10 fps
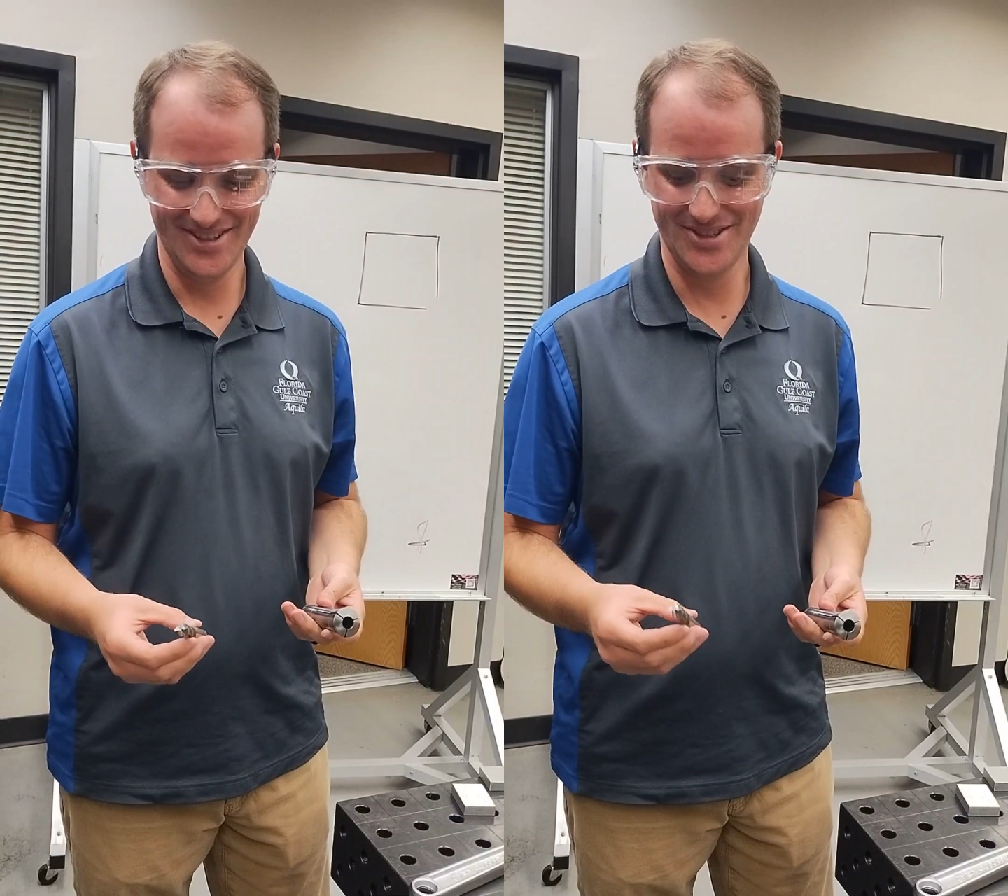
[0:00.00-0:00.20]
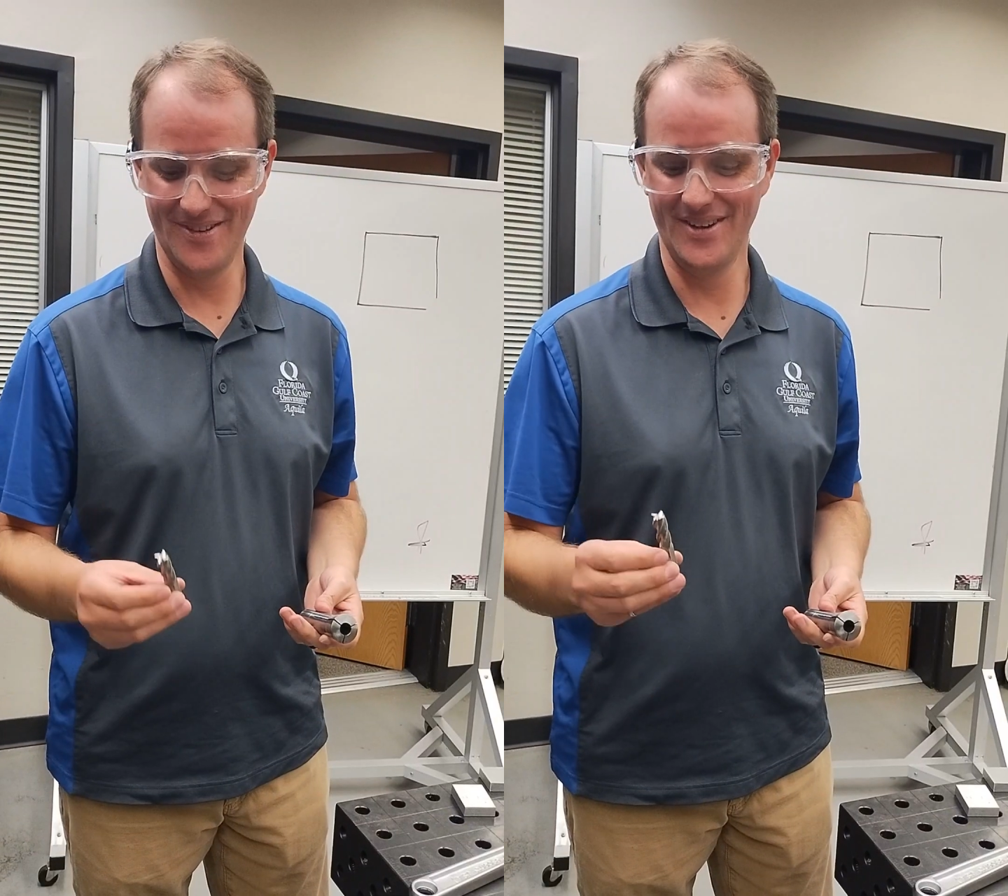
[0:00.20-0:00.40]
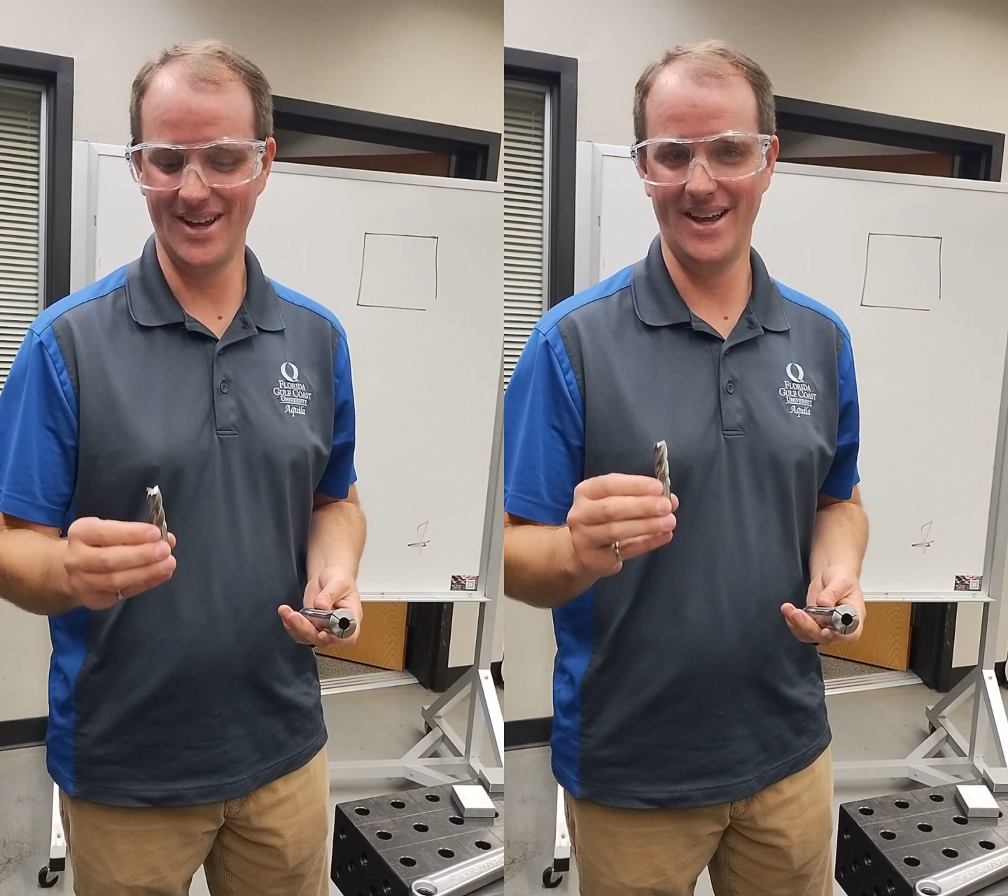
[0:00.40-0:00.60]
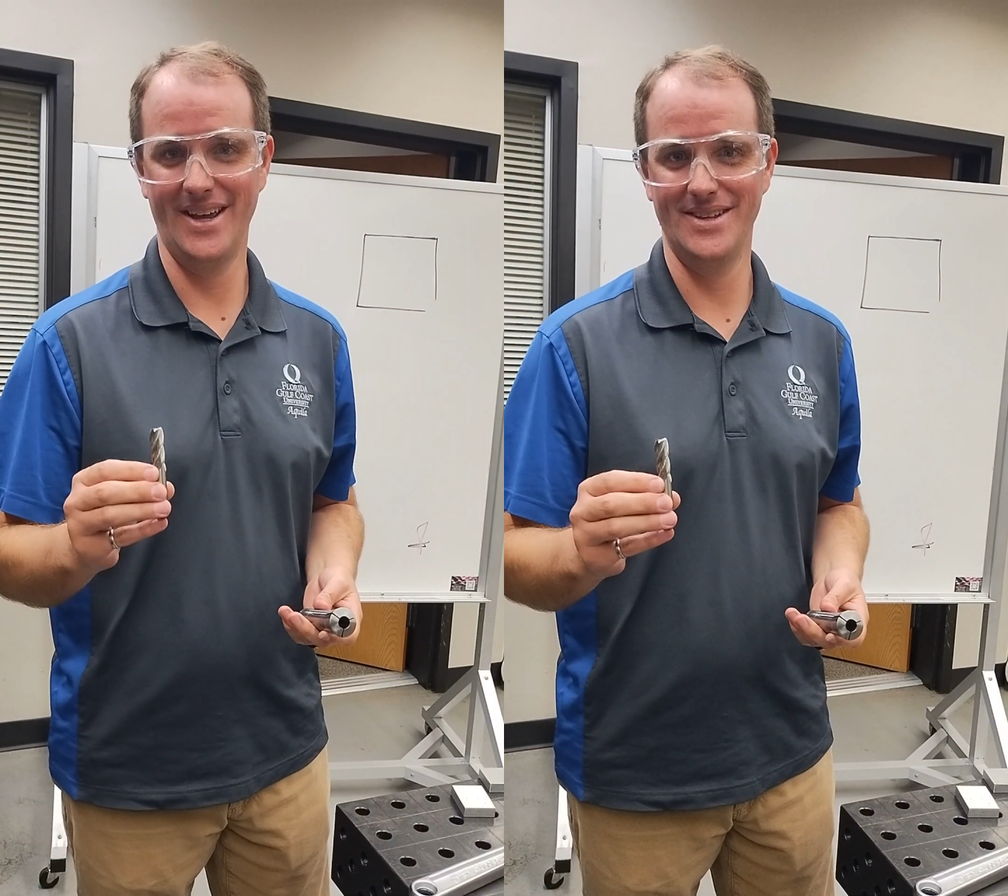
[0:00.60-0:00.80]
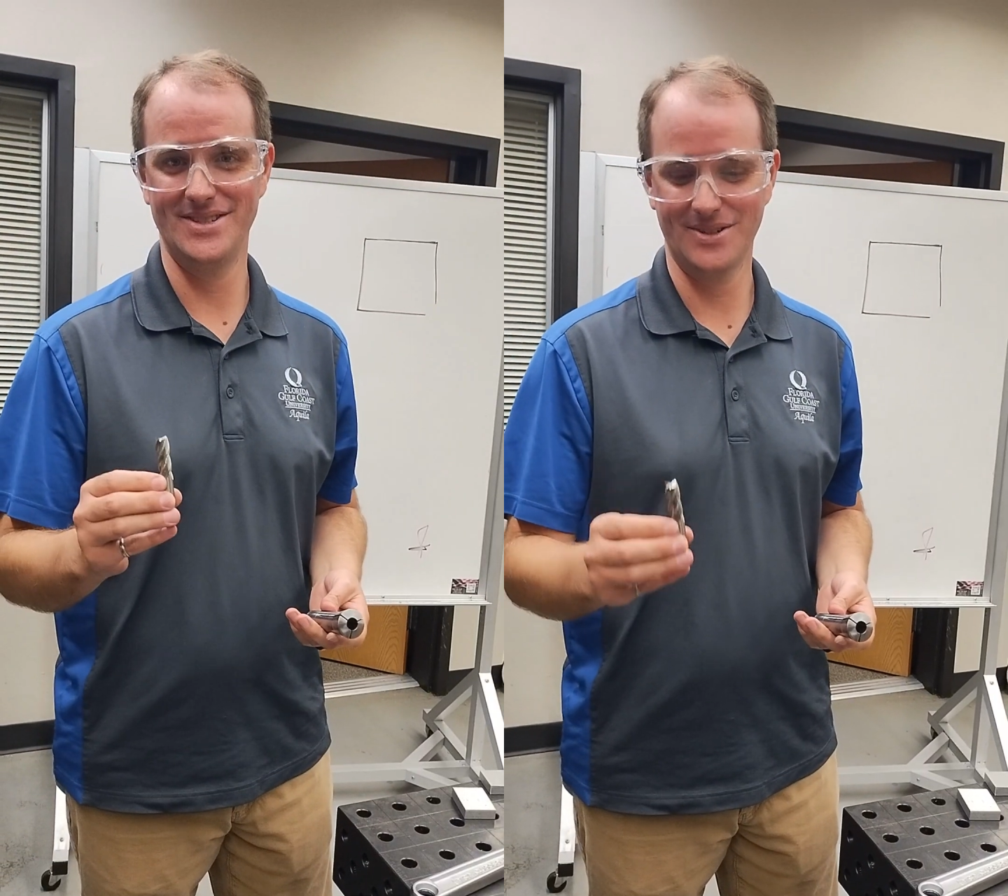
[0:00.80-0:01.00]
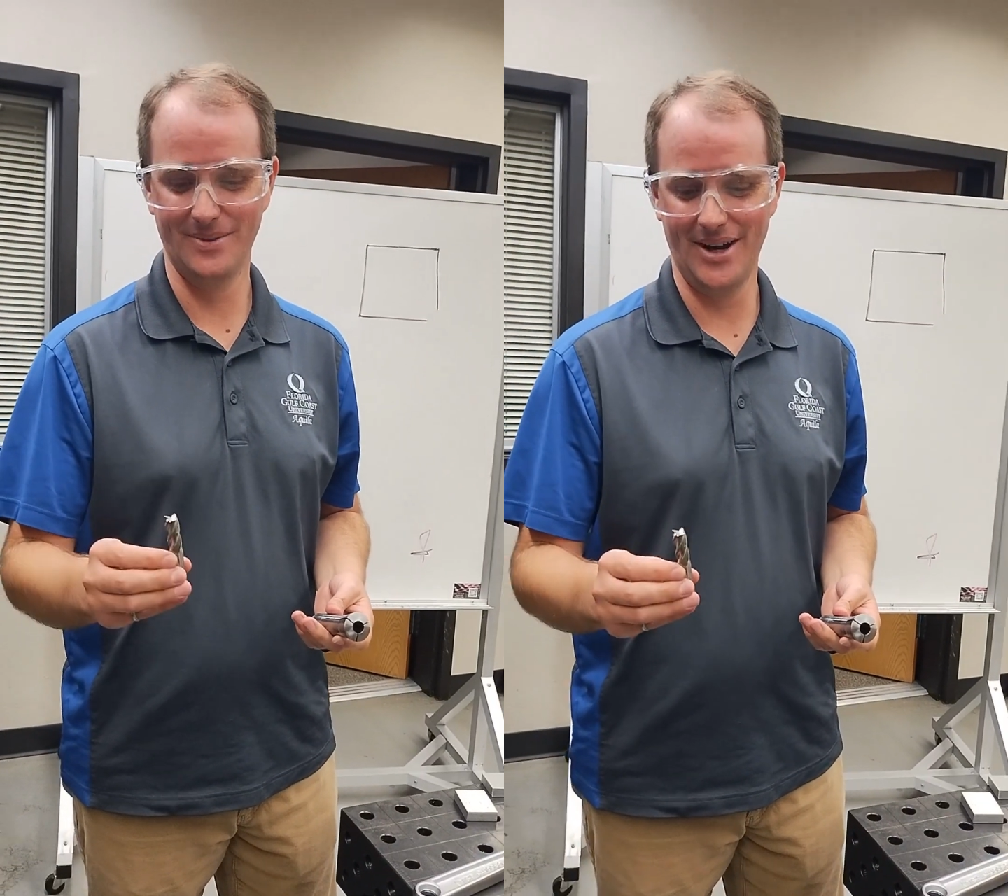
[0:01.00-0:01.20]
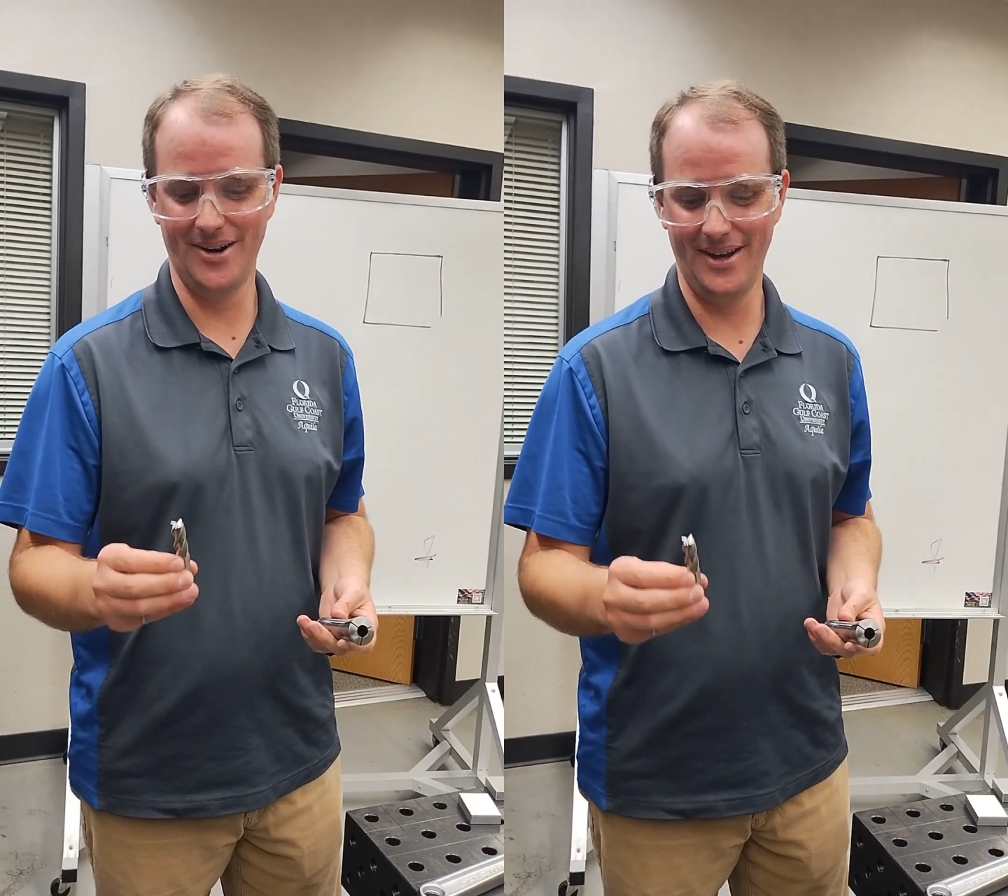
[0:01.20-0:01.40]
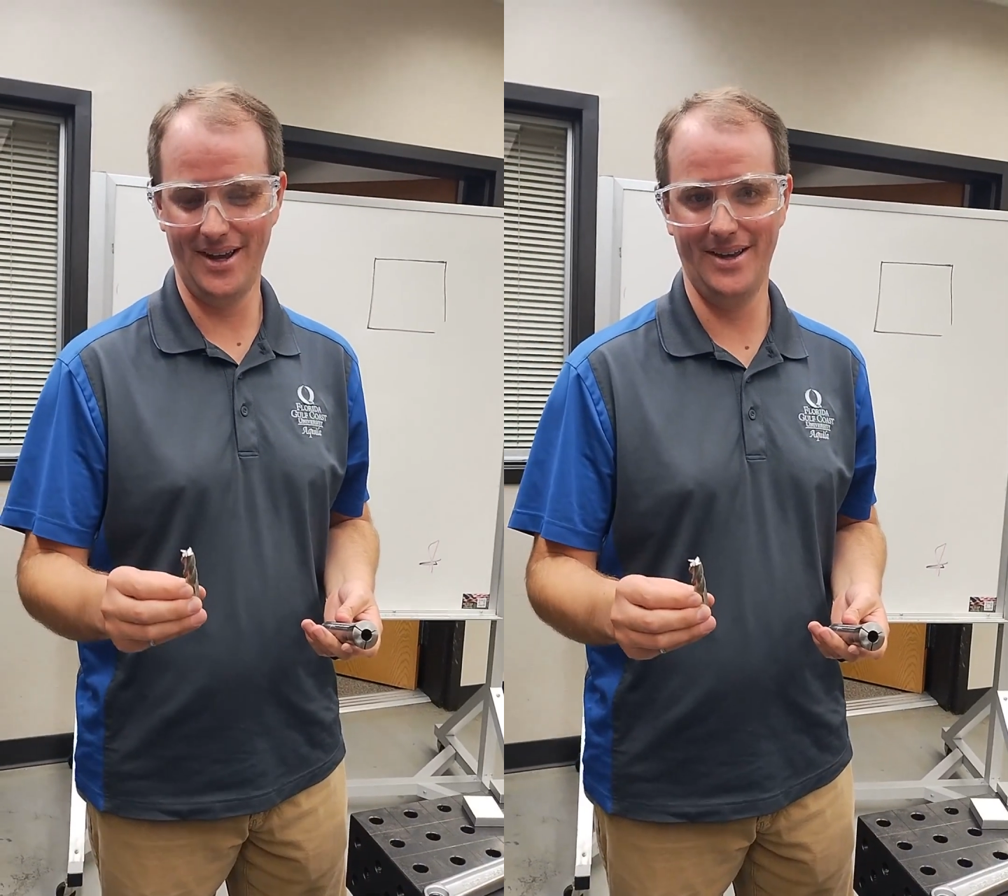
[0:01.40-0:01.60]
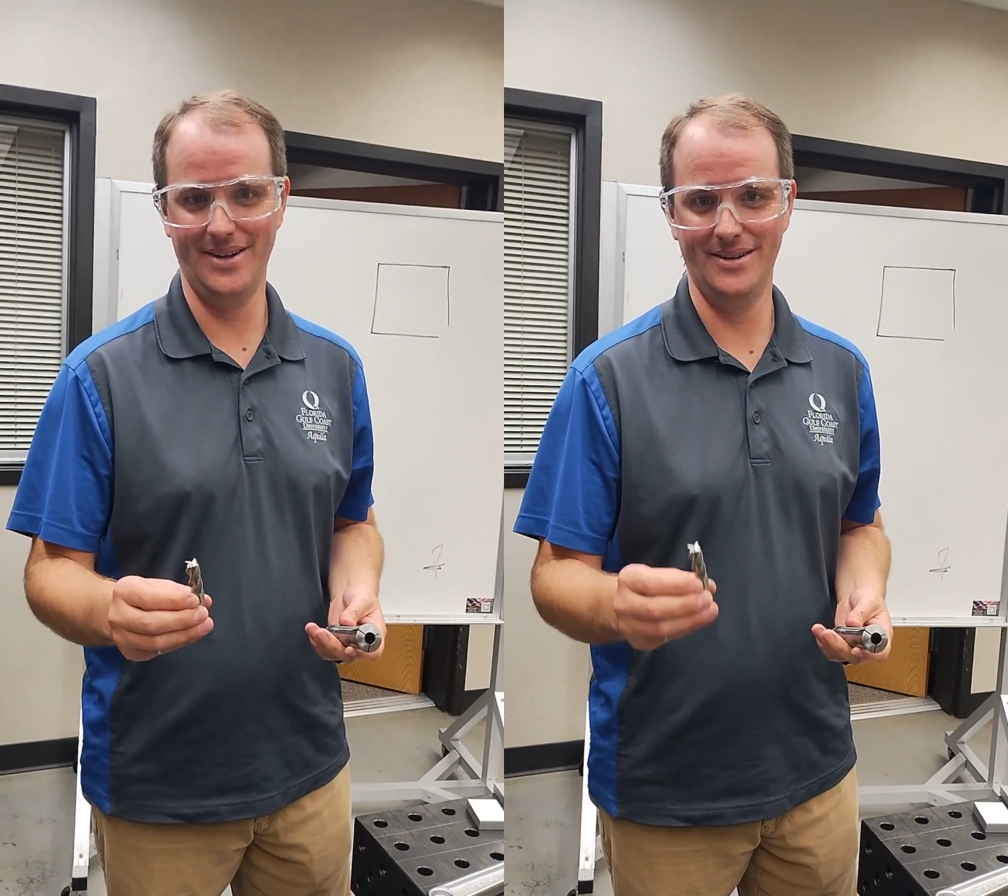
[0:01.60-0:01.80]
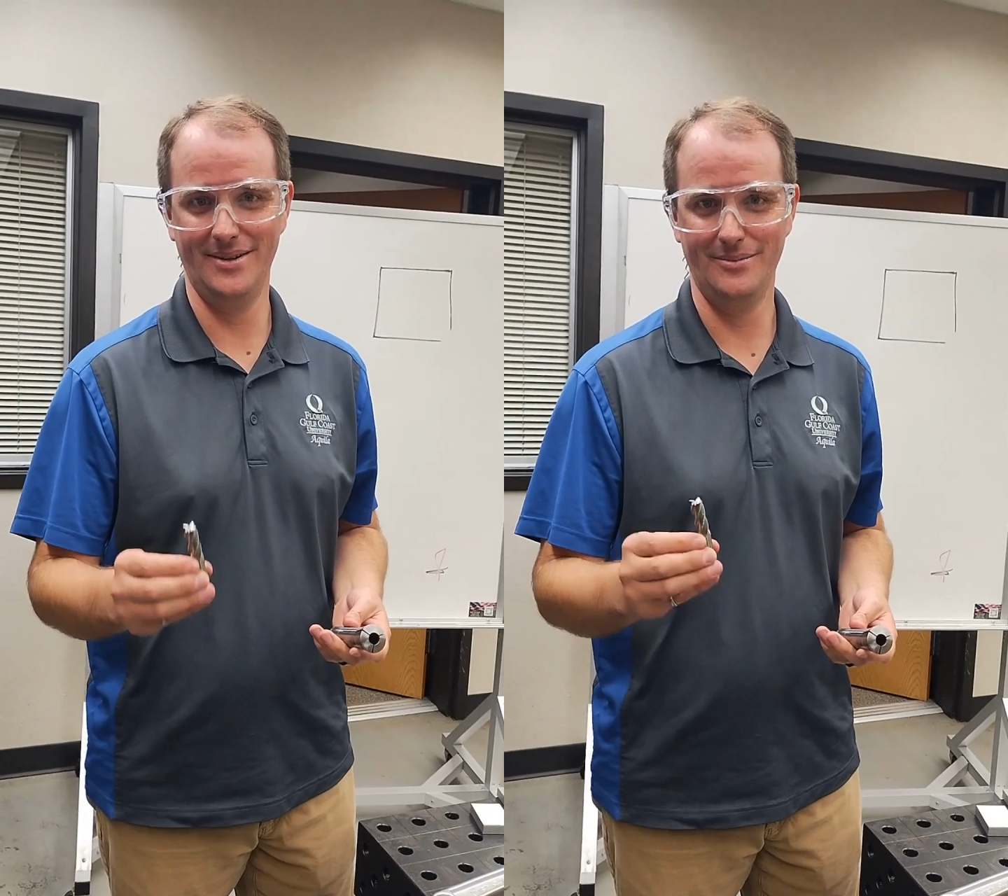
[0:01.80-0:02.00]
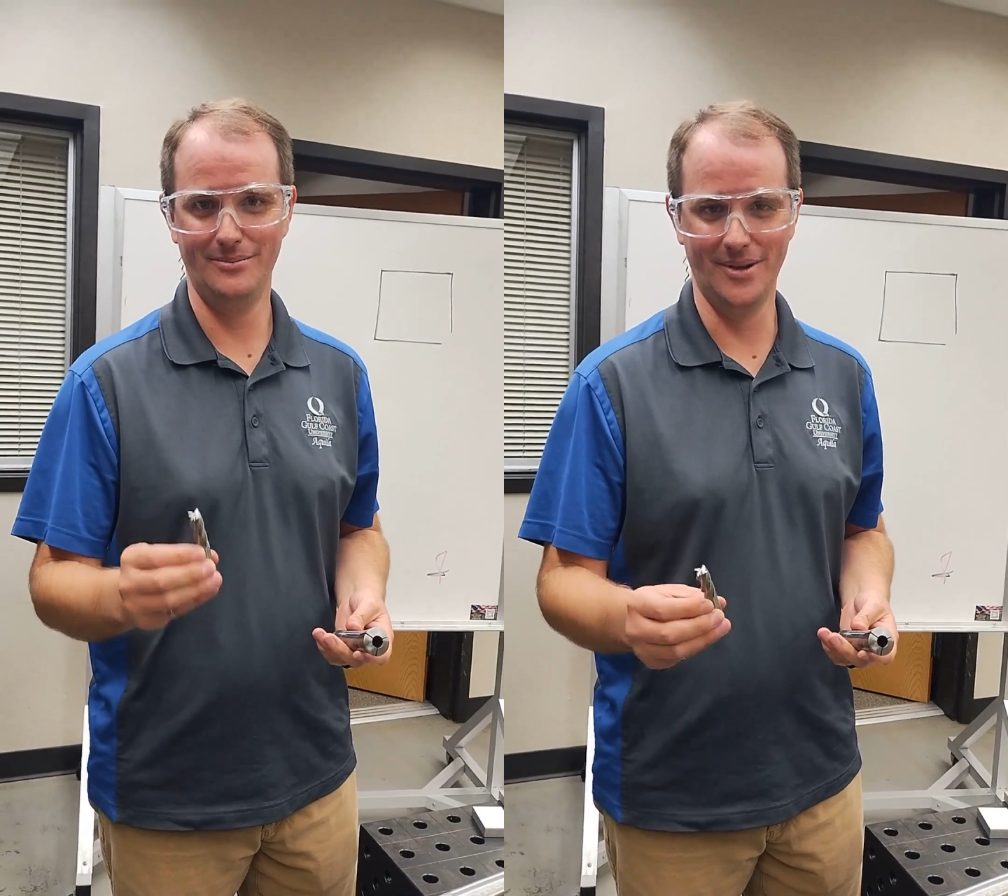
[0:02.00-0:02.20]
So I've got a square end